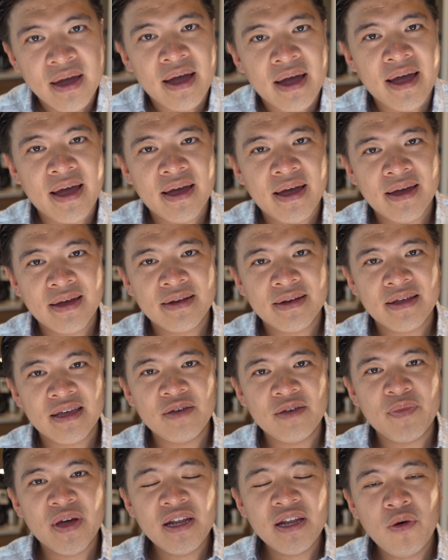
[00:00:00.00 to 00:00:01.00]
And
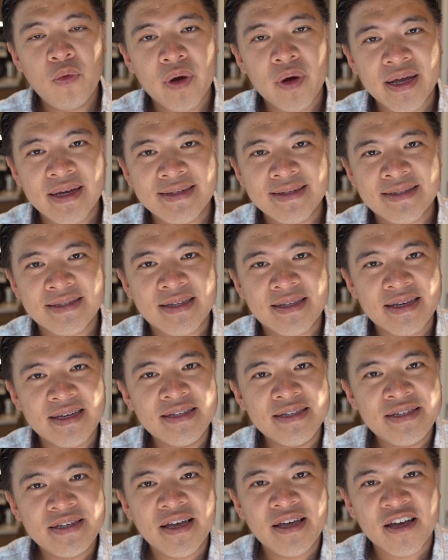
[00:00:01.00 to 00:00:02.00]
in many ways, the
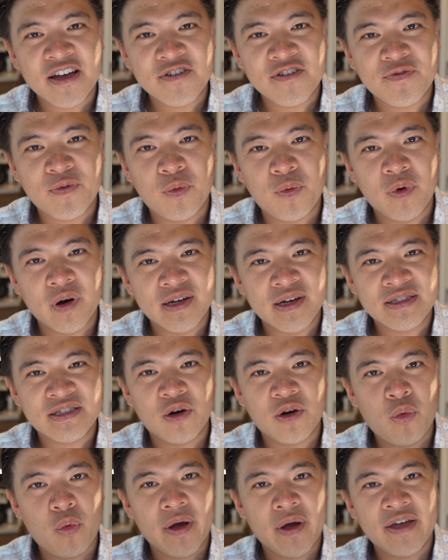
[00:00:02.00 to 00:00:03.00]
ETF was a
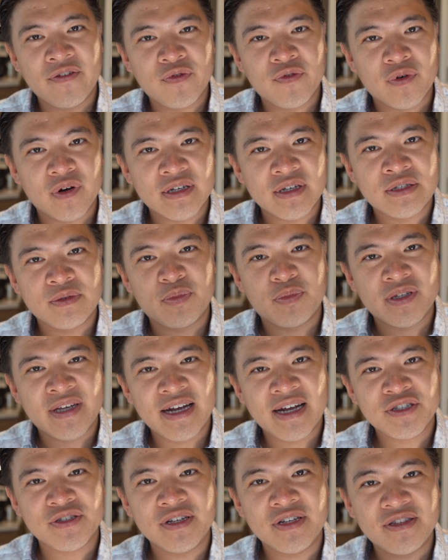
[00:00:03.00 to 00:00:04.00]
way for us to
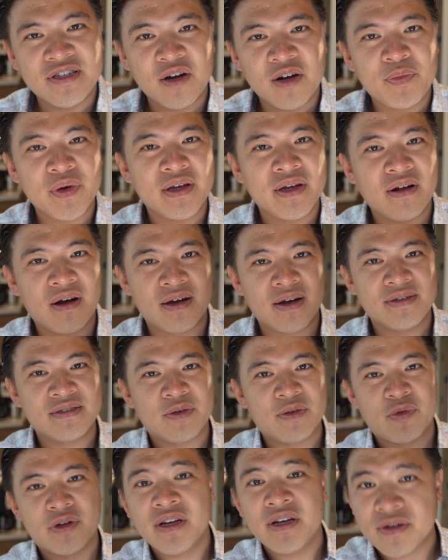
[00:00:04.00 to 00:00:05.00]
potentially dump it on
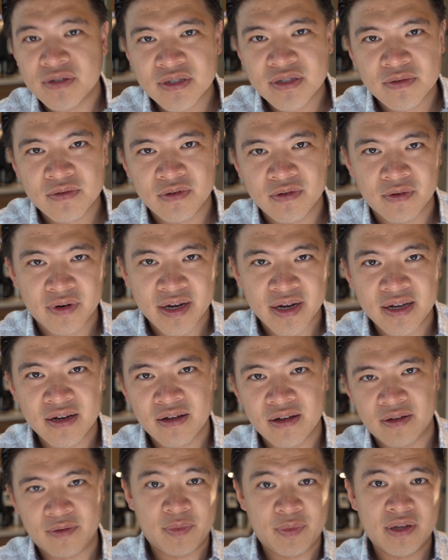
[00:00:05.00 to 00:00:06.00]
someone else, right?
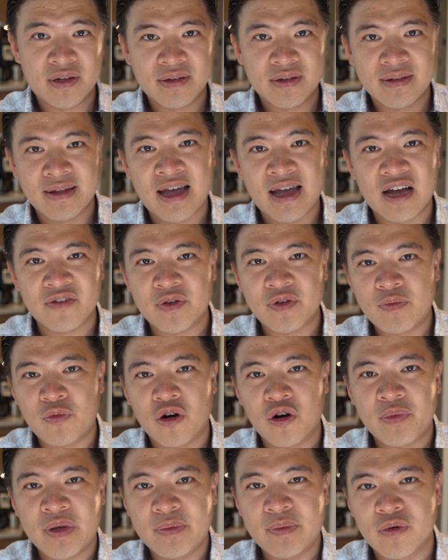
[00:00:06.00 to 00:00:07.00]
I mean, having
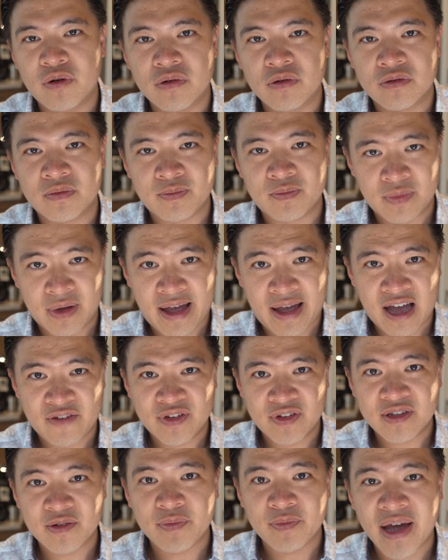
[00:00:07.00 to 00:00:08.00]
more people
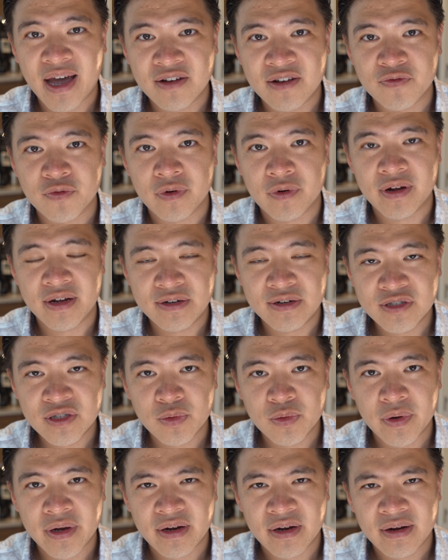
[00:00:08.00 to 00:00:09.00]
having demand for it
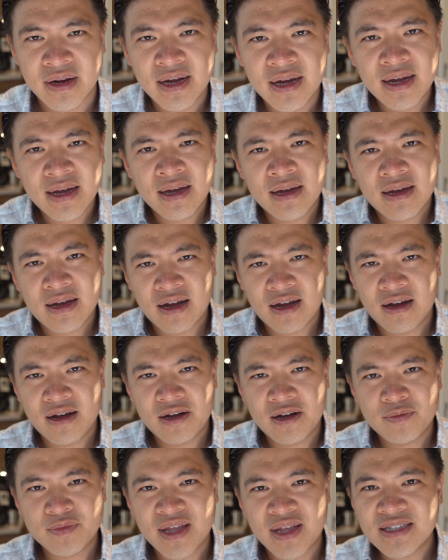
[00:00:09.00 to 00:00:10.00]
elsewhere,
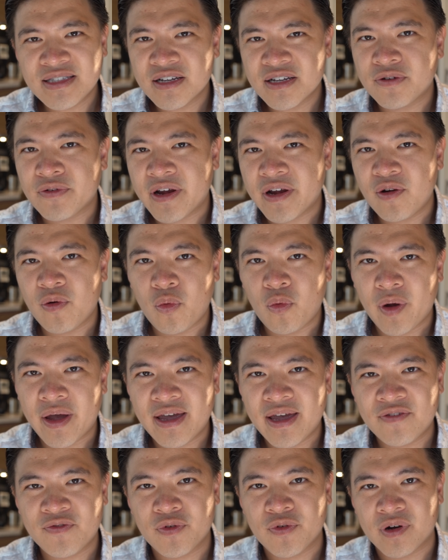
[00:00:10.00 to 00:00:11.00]
that's a great
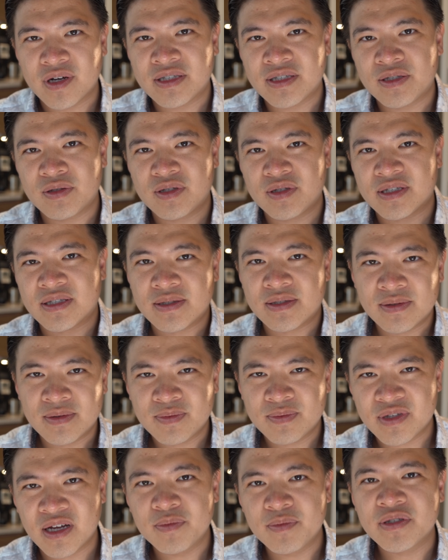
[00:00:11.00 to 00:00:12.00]
way for us to just
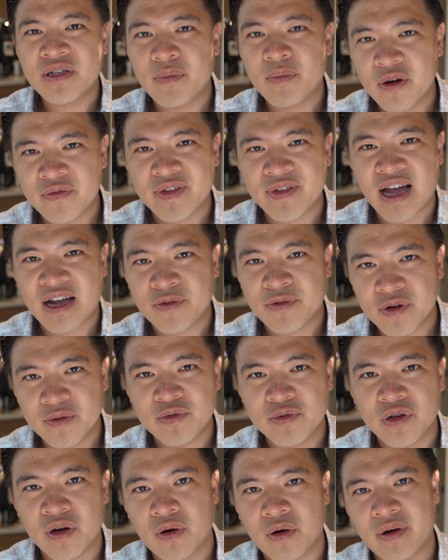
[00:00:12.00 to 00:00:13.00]
dump some of that
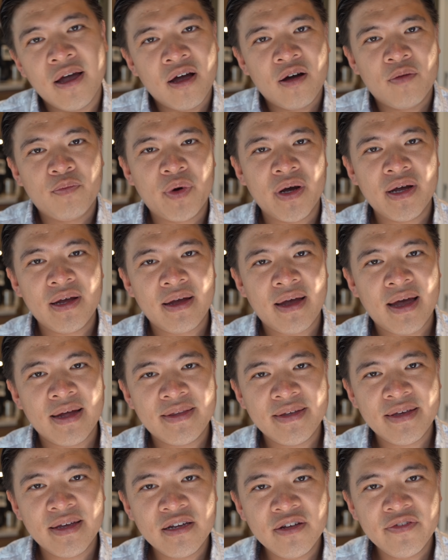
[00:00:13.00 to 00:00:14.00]
crypto. But at
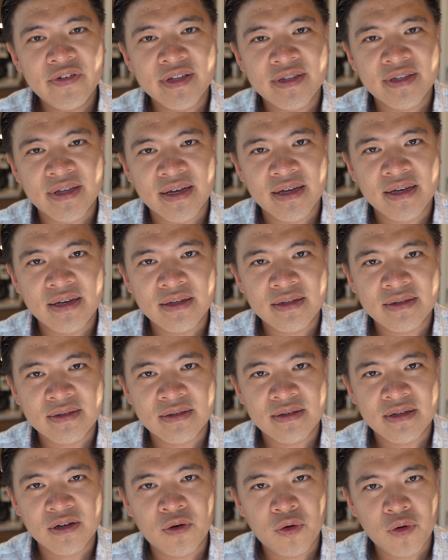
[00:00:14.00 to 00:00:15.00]
the end of the day,
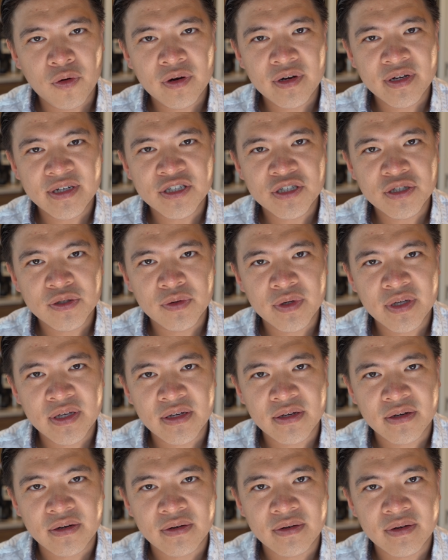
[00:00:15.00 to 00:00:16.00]
the core issue
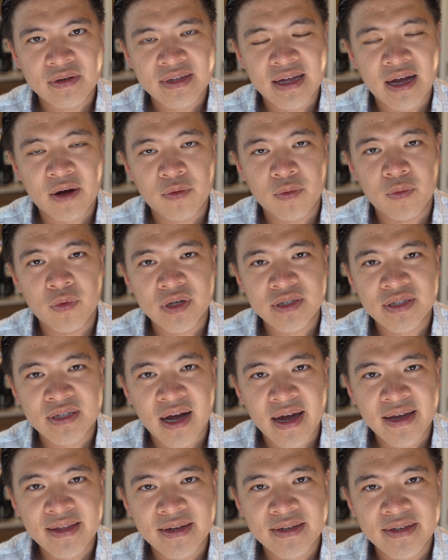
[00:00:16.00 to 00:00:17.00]
here that was
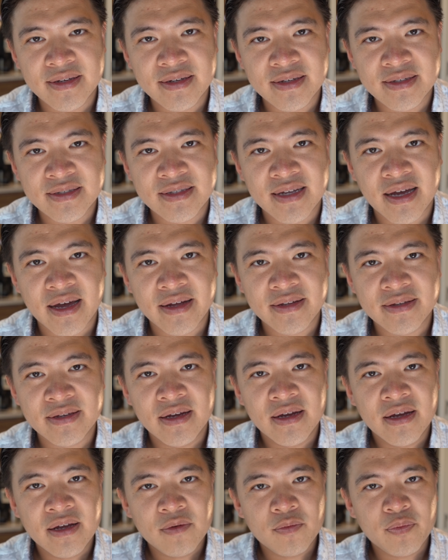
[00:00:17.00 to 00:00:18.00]
highlighted is that
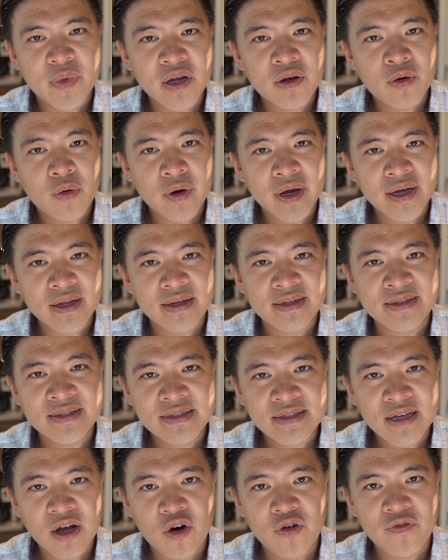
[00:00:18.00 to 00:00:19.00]
Bitcoin
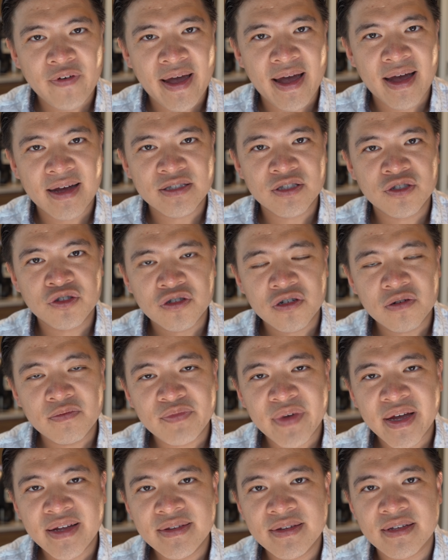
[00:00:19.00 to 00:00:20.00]
itself has
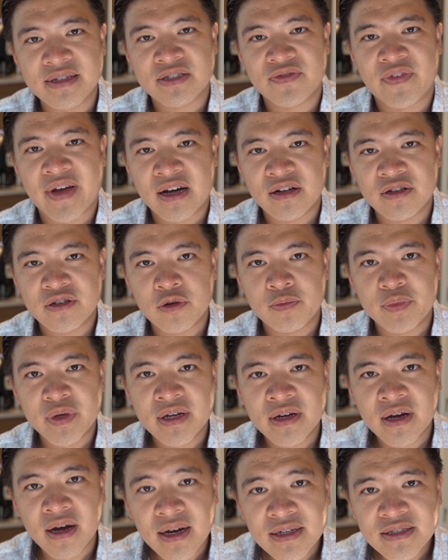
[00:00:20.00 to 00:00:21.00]
tremendous value
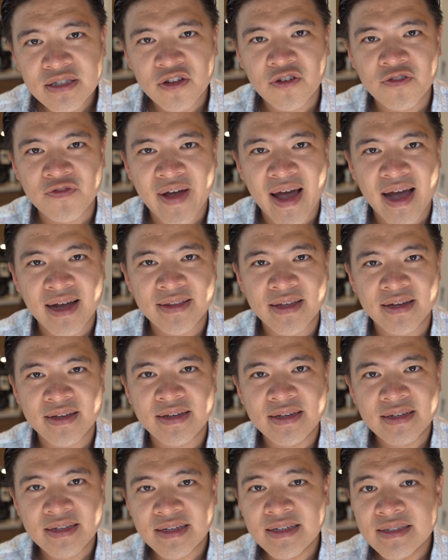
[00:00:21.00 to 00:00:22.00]
because of the fact that
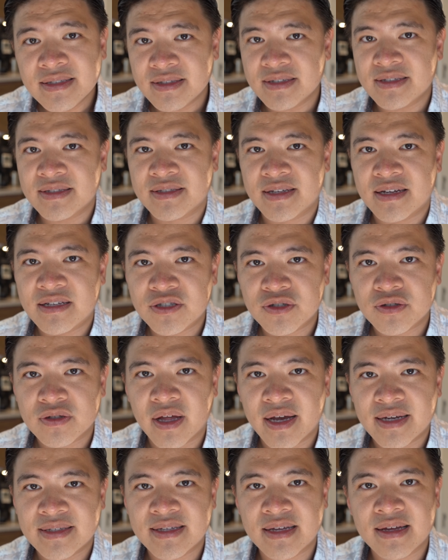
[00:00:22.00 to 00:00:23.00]
it is
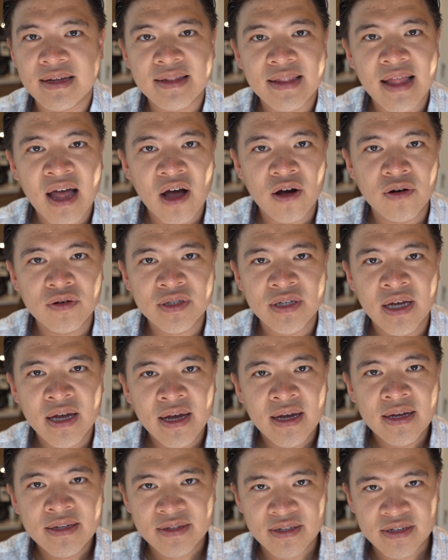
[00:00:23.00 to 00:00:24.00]
decentralized. It allows
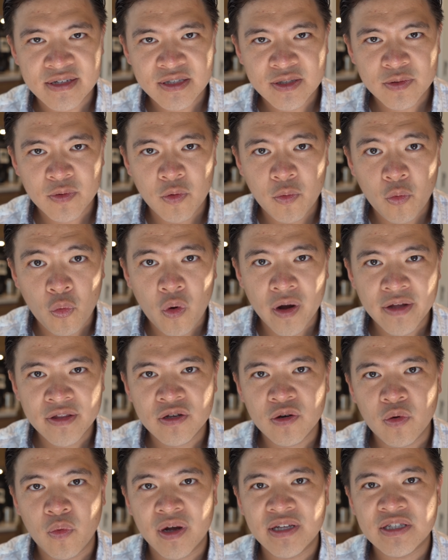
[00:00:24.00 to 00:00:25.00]
this
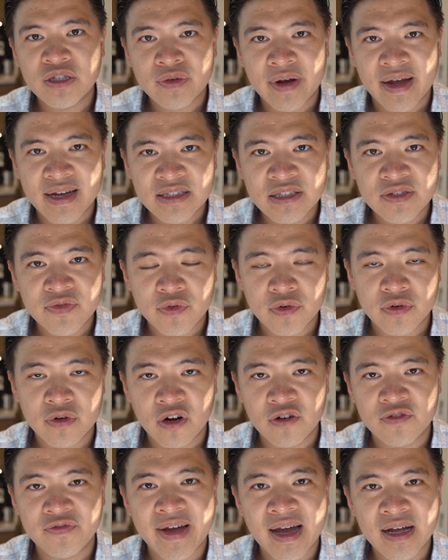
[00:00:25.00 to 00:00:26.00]
one-to-one transfer
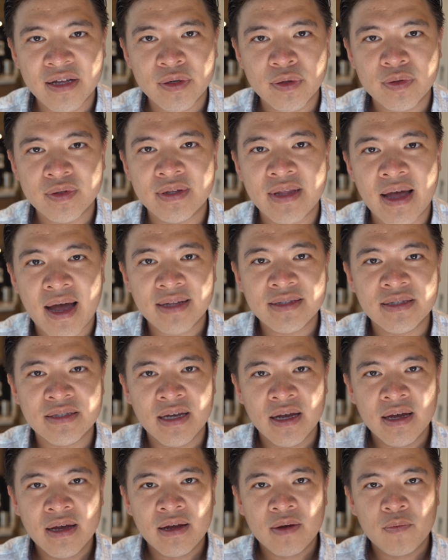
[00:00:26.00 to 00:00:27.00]
of value that's
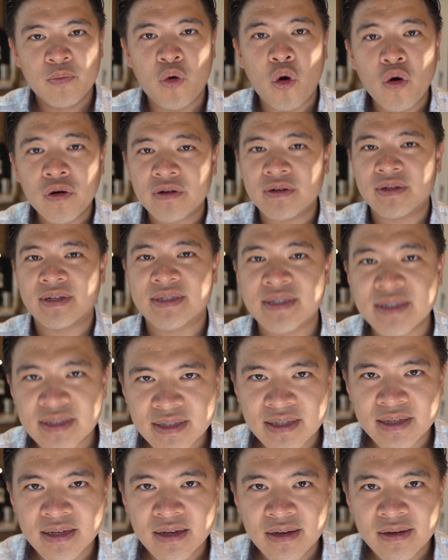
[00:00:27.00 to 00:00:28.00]
borderless,
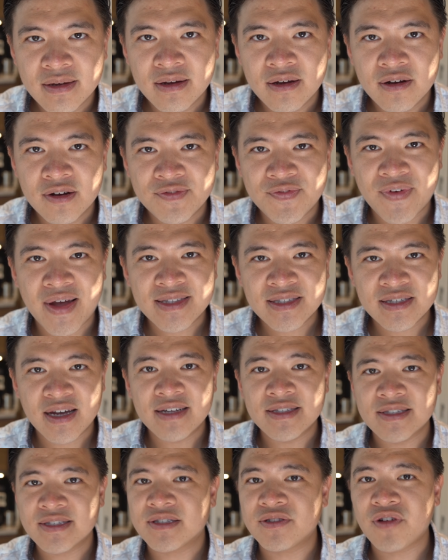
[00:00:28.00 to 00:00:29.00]
that's
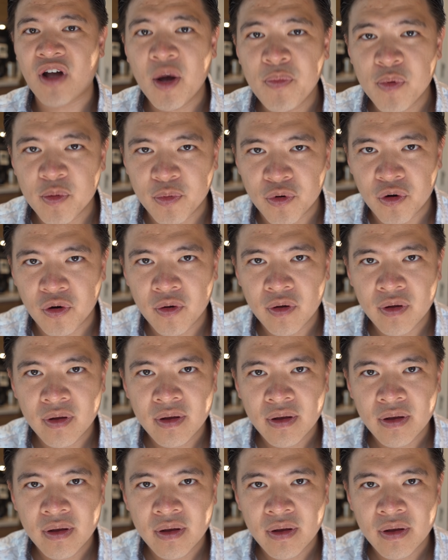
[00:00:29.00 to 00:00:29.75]
unstoppable.